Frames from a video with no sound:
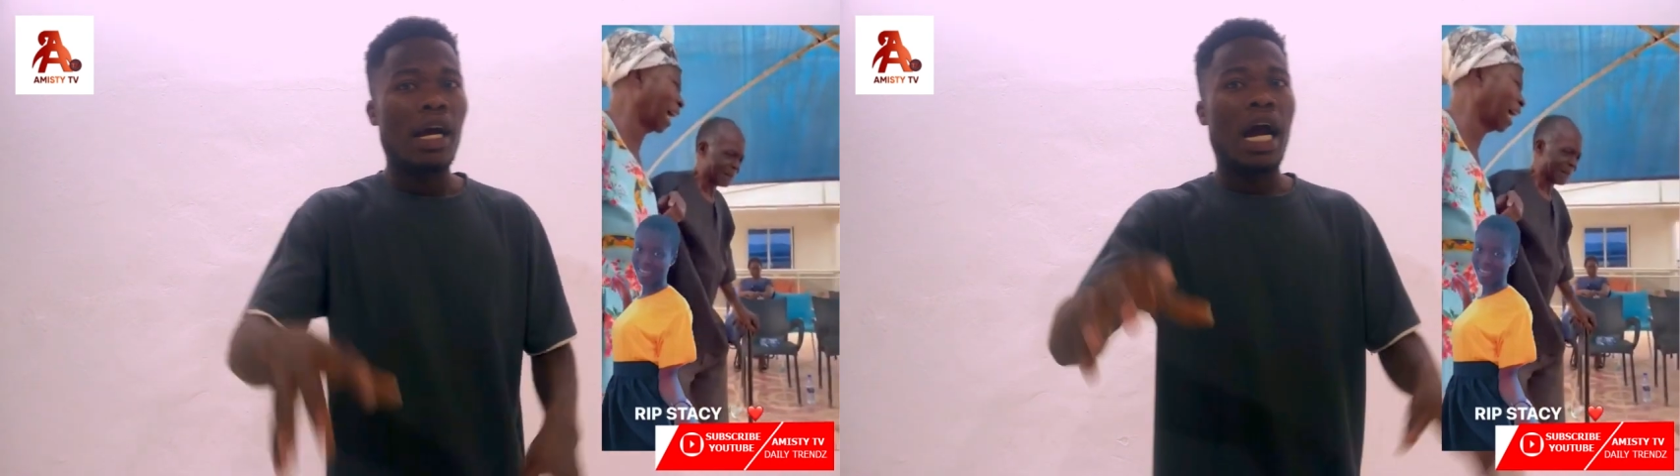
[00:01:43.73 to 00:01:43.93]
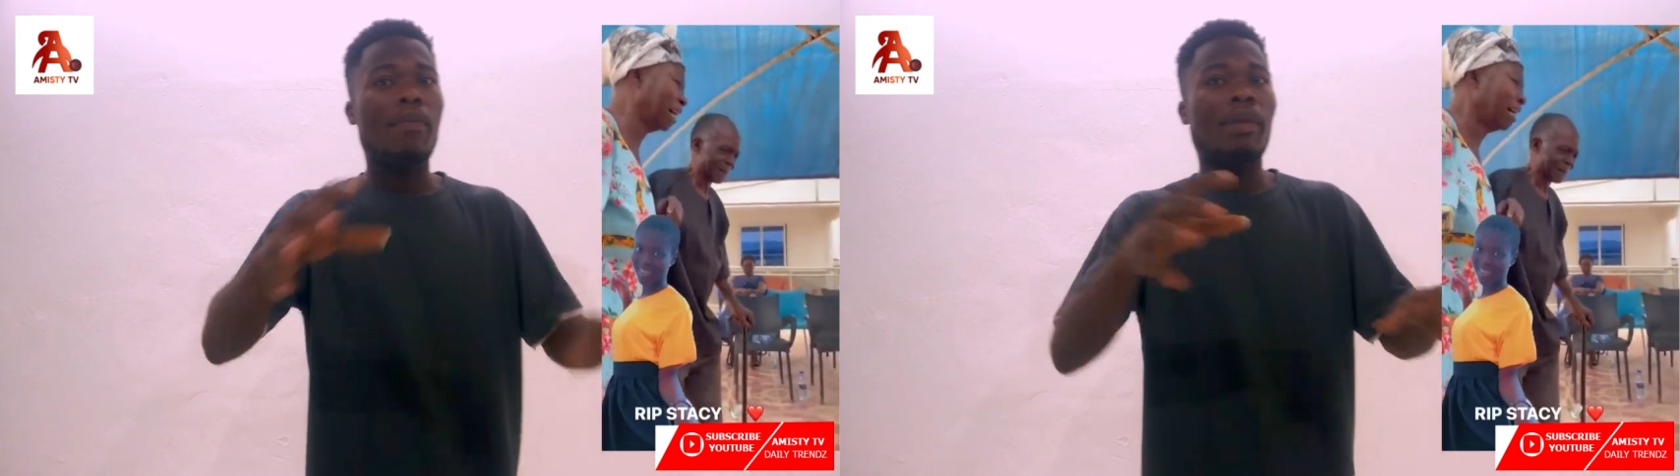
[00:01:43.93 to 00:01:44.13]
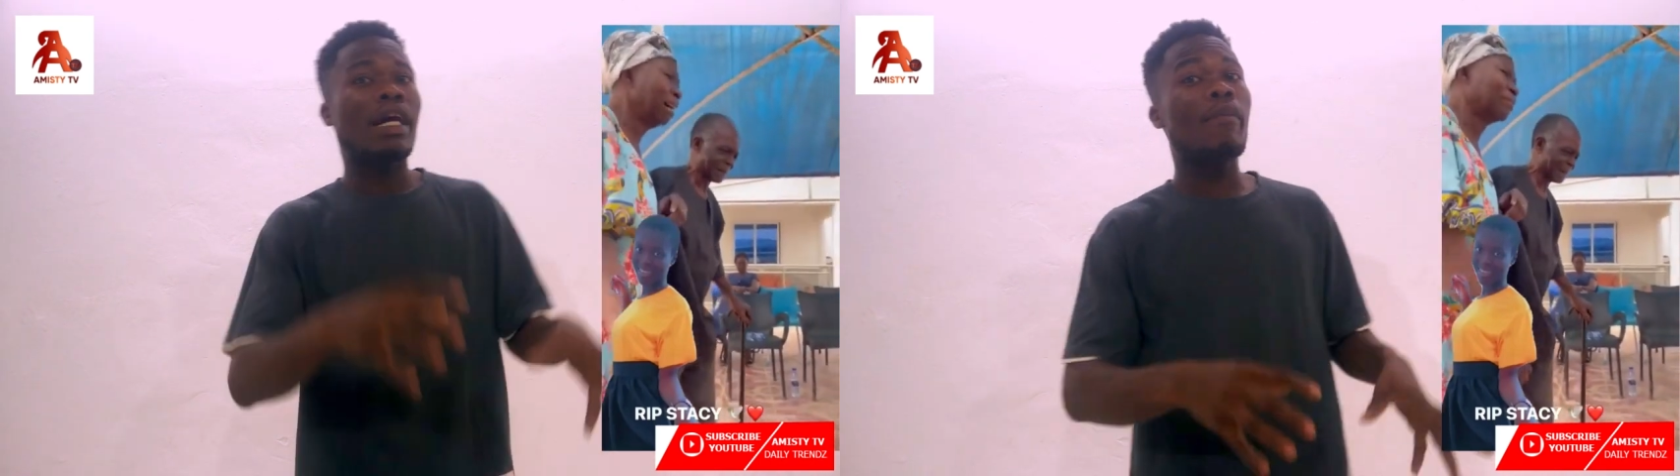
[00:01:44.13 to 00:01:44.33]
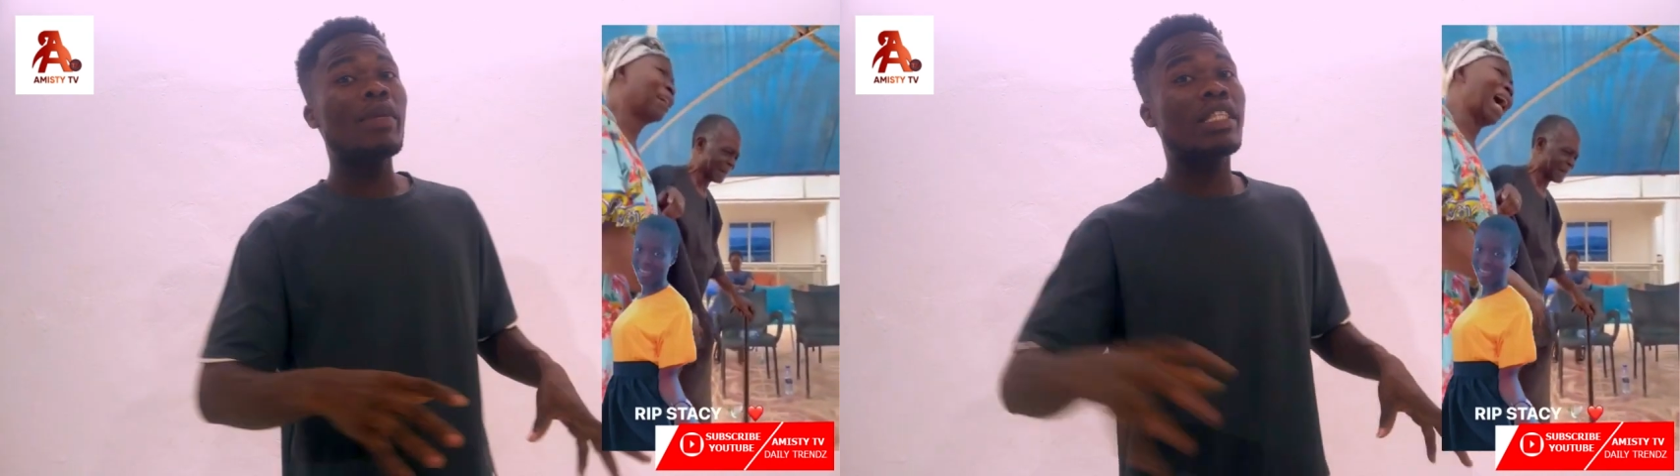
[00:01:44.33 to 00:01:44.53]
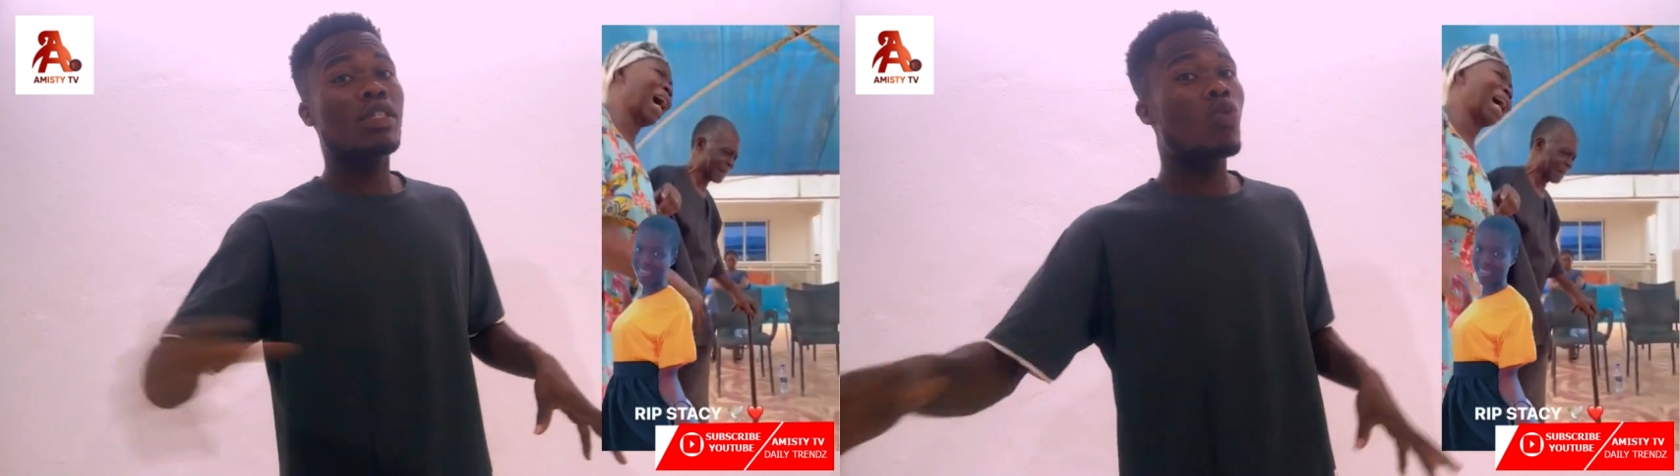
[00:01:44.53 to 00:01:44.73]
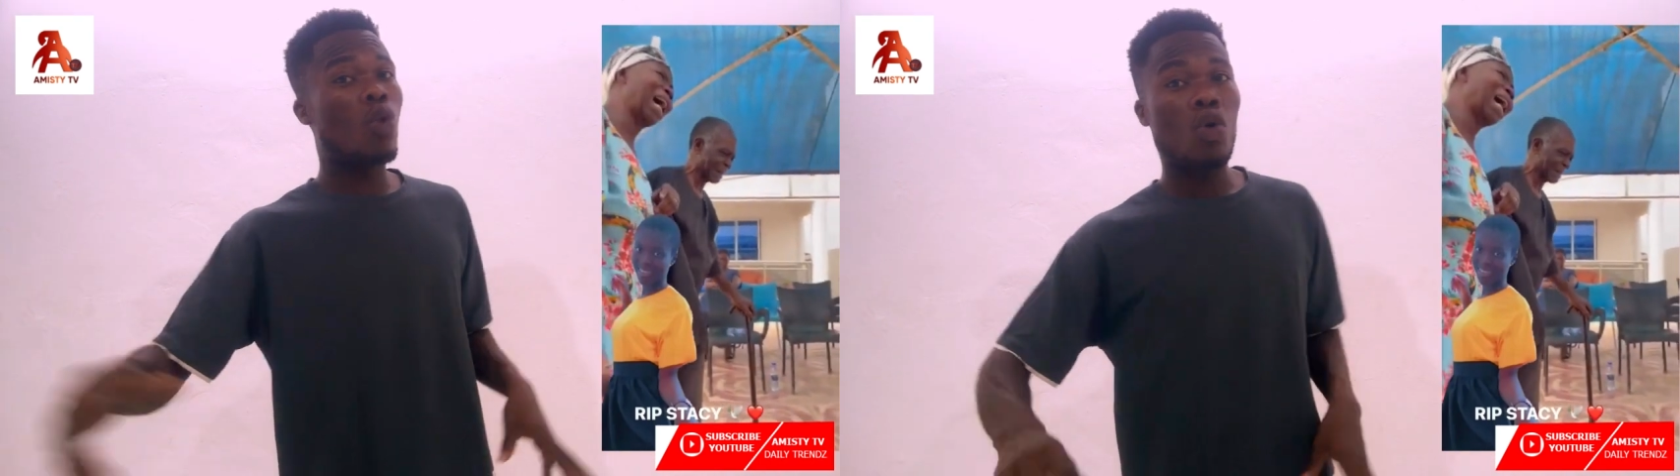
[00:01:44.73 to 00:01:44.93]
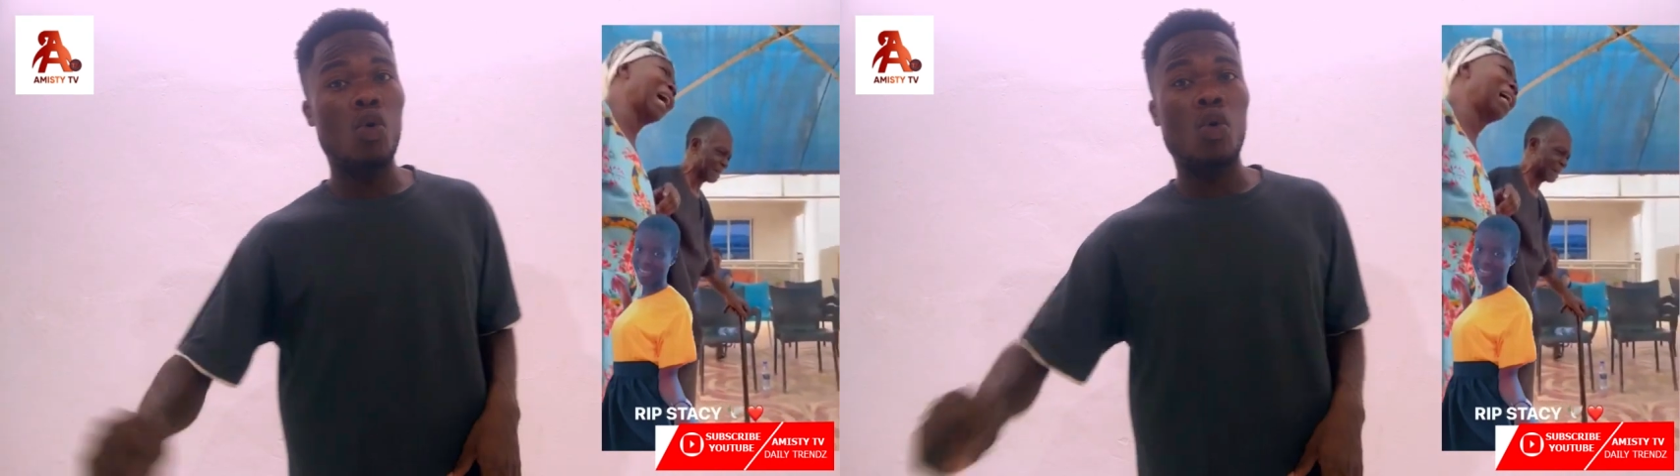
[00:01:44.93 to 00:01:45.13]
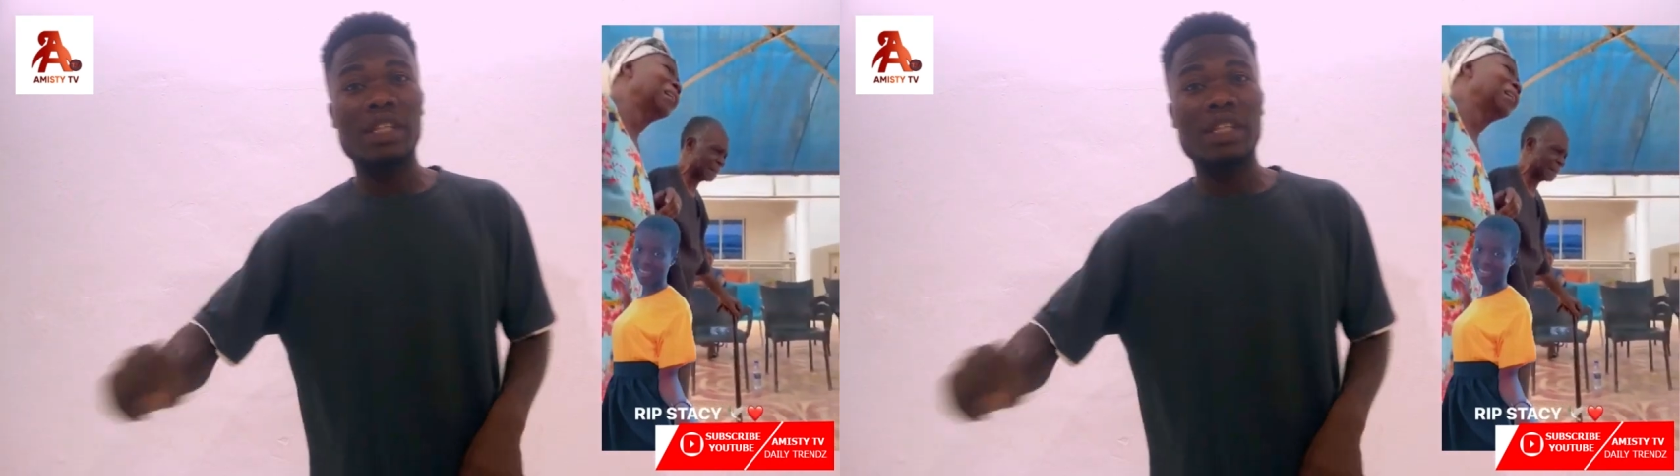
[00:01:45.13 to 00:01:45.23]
Ah madam bit two one no